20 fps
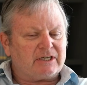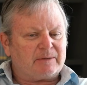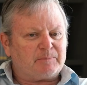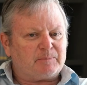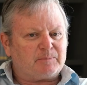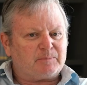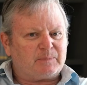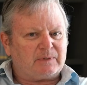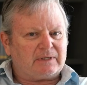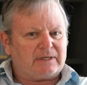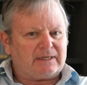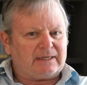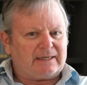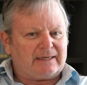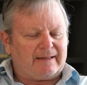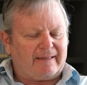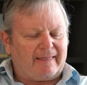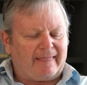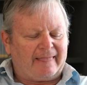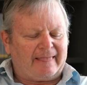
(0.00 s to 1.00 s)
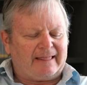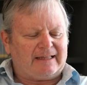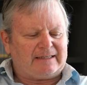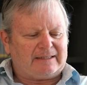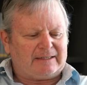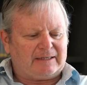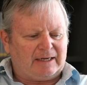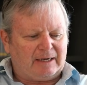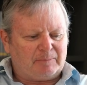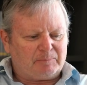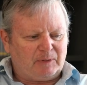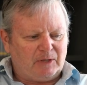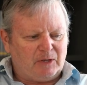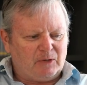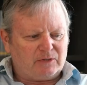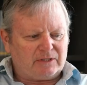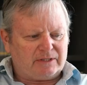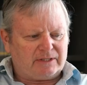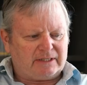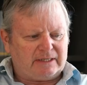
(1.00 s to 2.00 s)

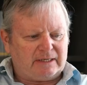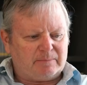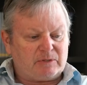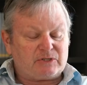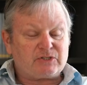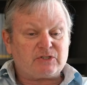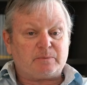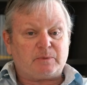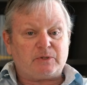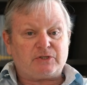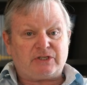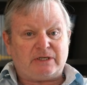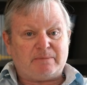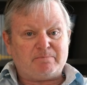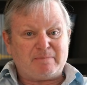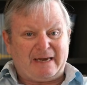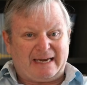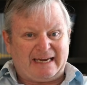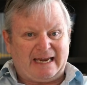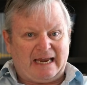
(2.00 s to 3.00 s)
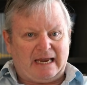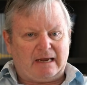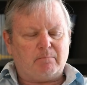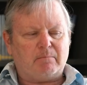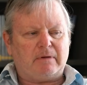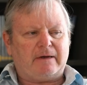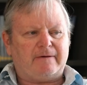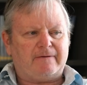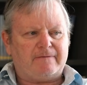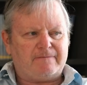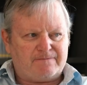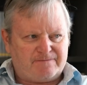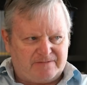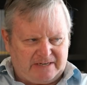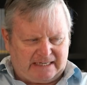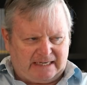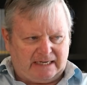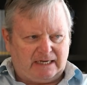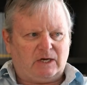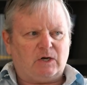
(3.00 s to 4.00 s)
uploaded the Mitsubishi Mayhem
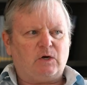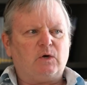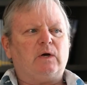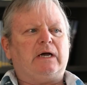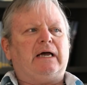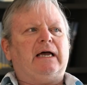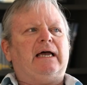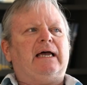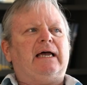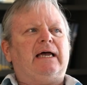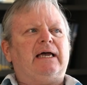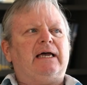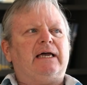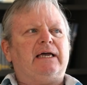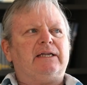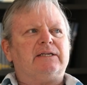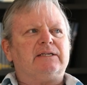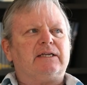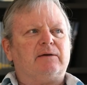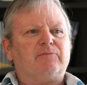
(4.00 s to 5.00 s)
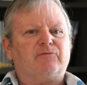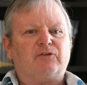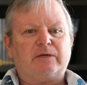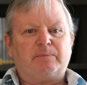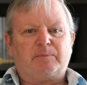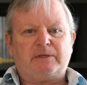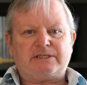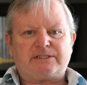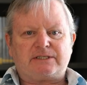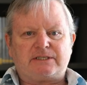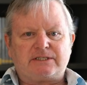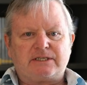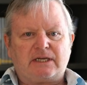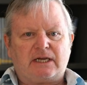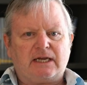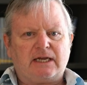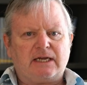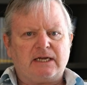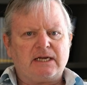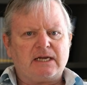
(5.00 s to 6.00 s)
video, and I'm very pleased to
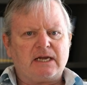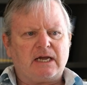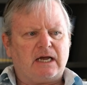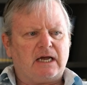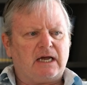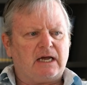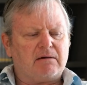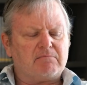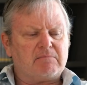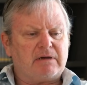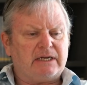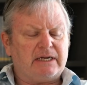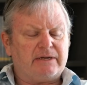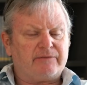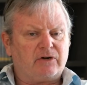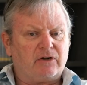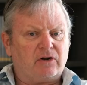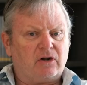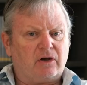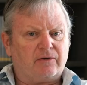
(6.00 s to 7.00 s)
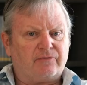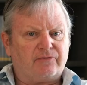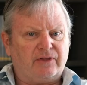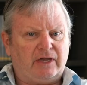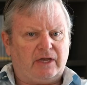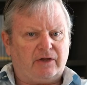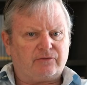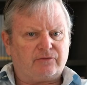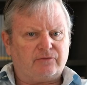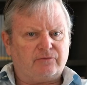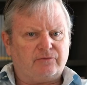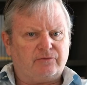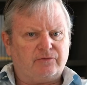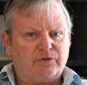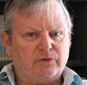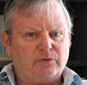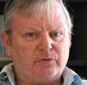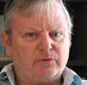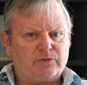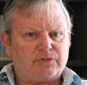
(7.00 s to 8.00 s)
say 11,500
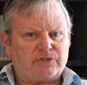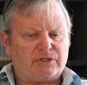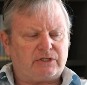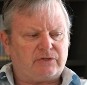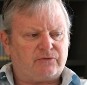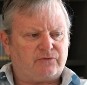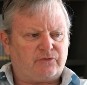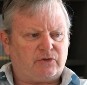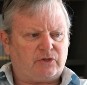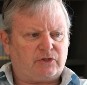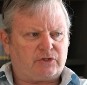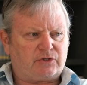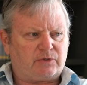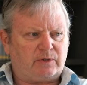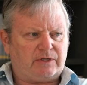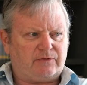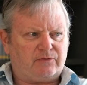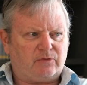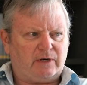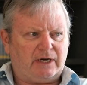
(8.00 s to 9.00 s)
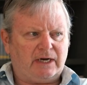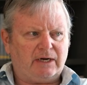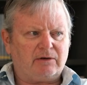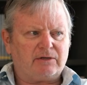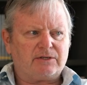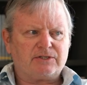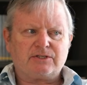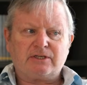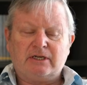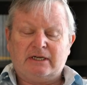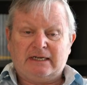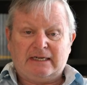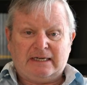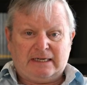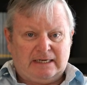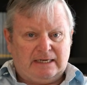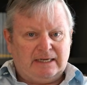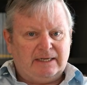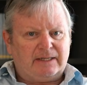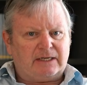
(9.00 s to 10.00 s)
views in the first 24 hours.
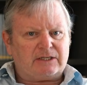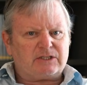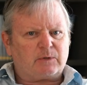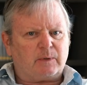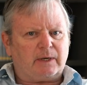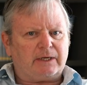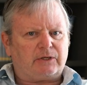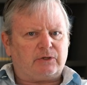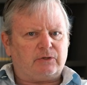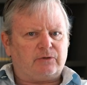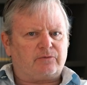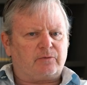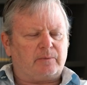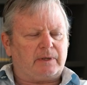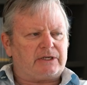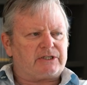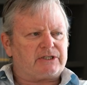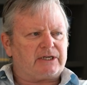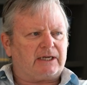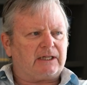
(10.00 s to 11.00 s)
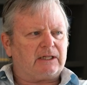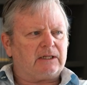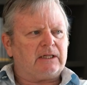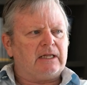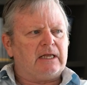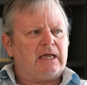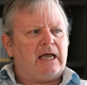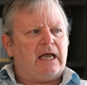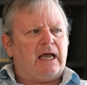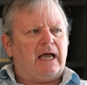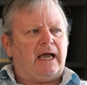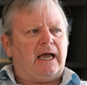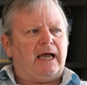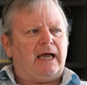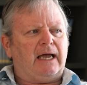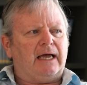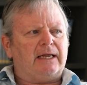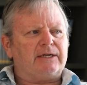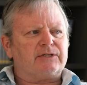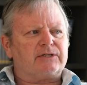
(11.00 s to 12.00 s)
That's quite good for my channel,
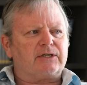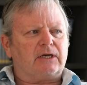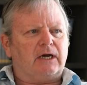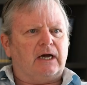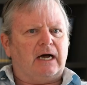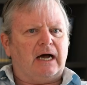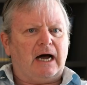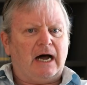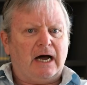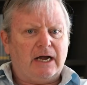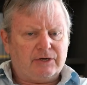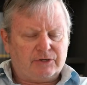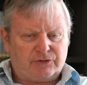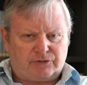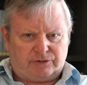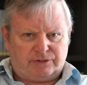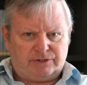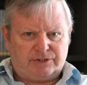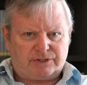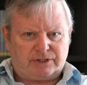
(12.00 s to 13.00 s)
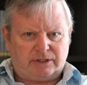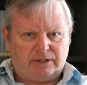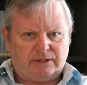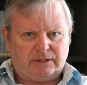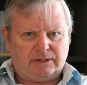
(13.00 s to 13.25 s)
and hundreds